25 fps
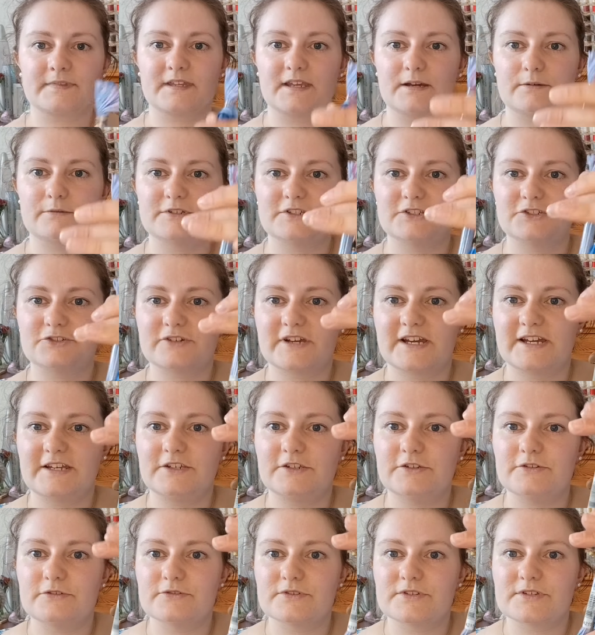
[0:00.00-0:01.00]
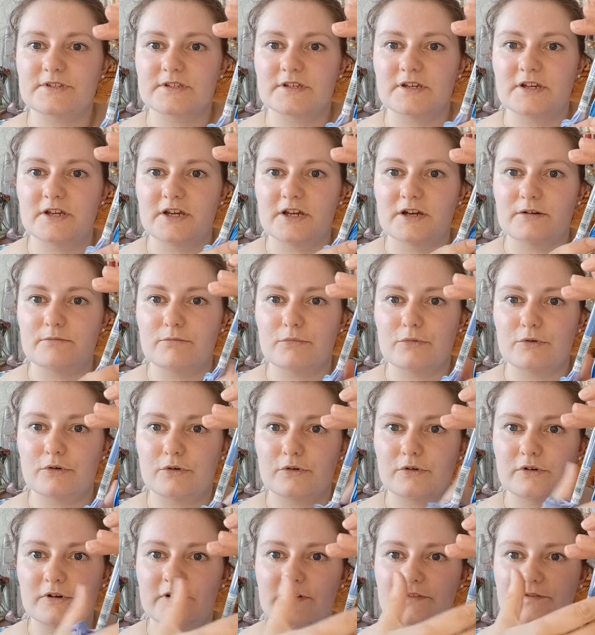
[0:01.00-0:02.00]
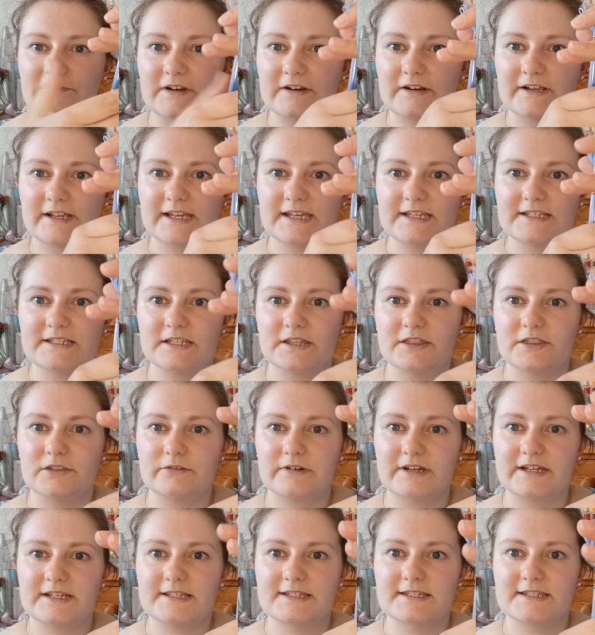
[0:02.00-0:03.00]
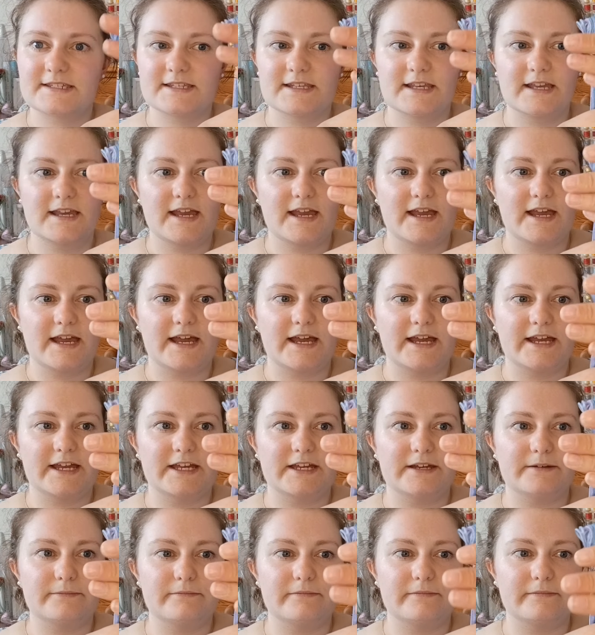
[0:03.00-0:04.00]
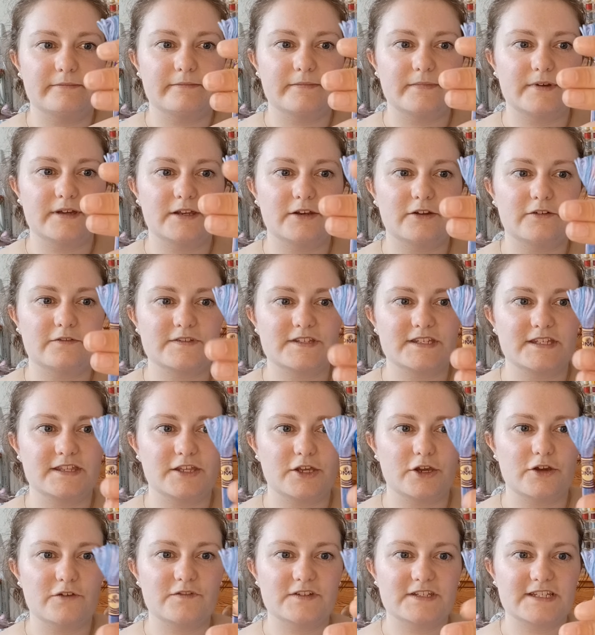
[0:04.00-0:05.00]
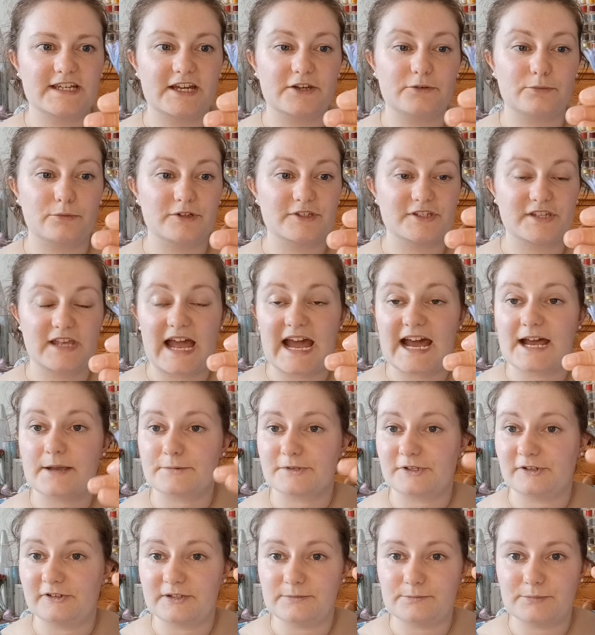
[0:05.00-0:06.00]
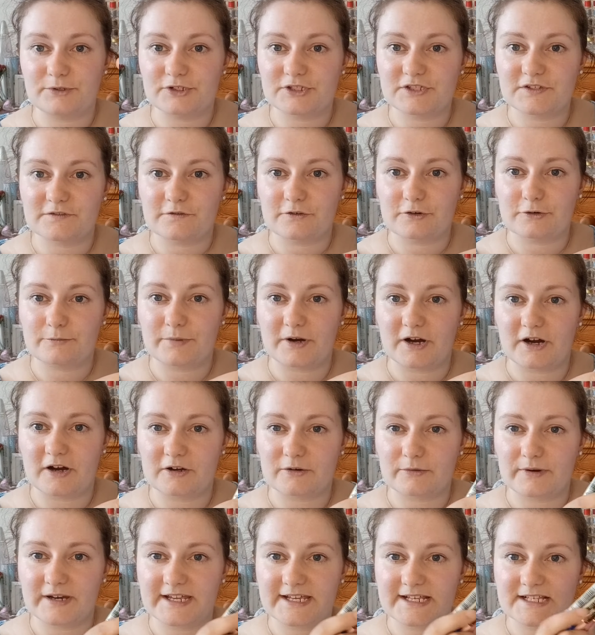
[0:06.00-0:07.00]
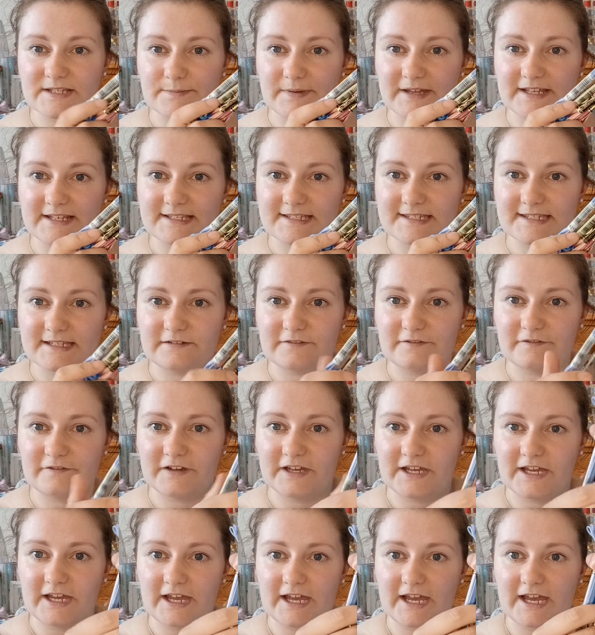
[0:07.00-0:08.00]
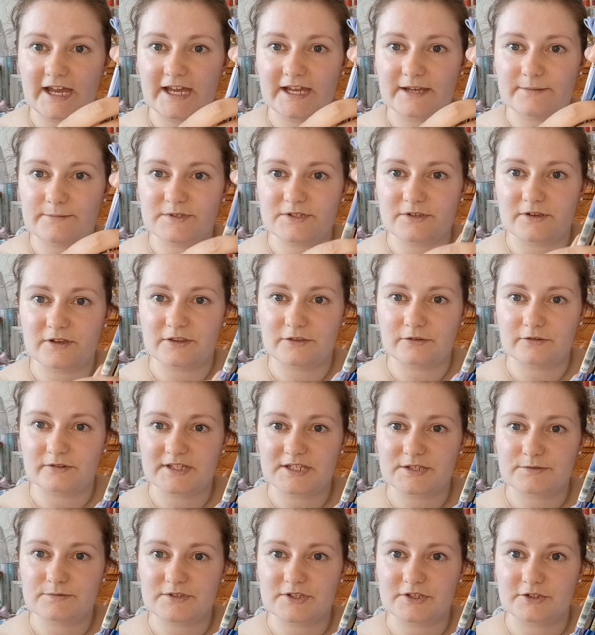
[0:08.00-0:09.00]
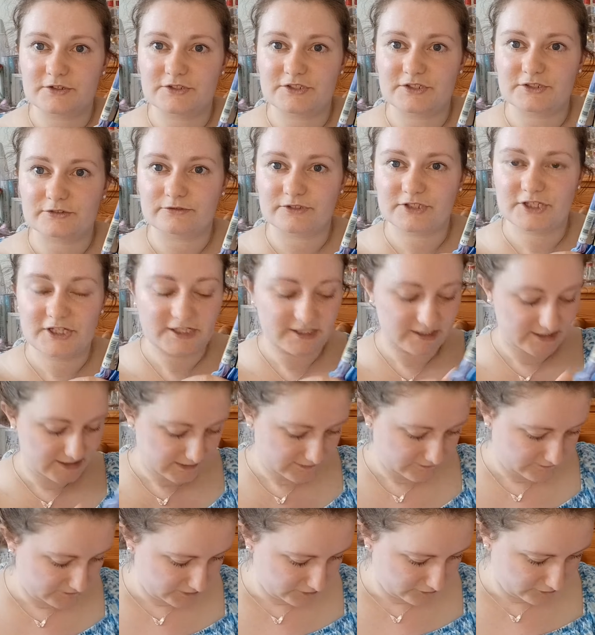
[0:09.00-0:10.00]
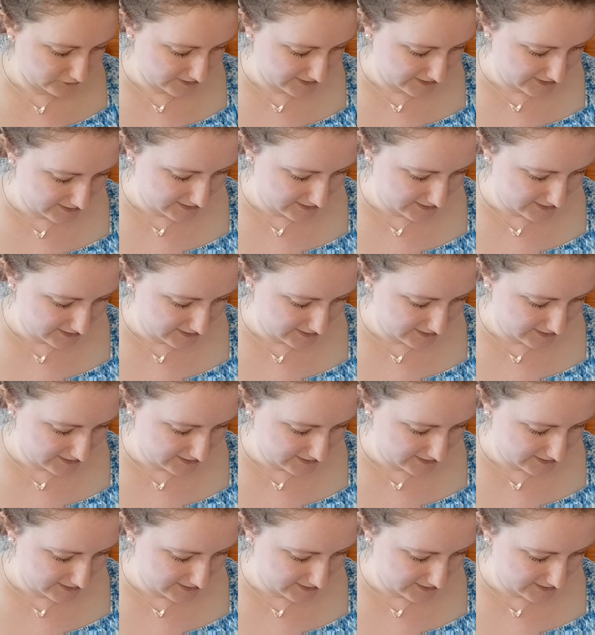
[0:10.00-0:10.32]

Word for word: I'm going to try and use more variegated threads. Um, and obviously the overdyed ones are absolutely beautiful but are quite expensive. Um, so I thought this was a good alternative to try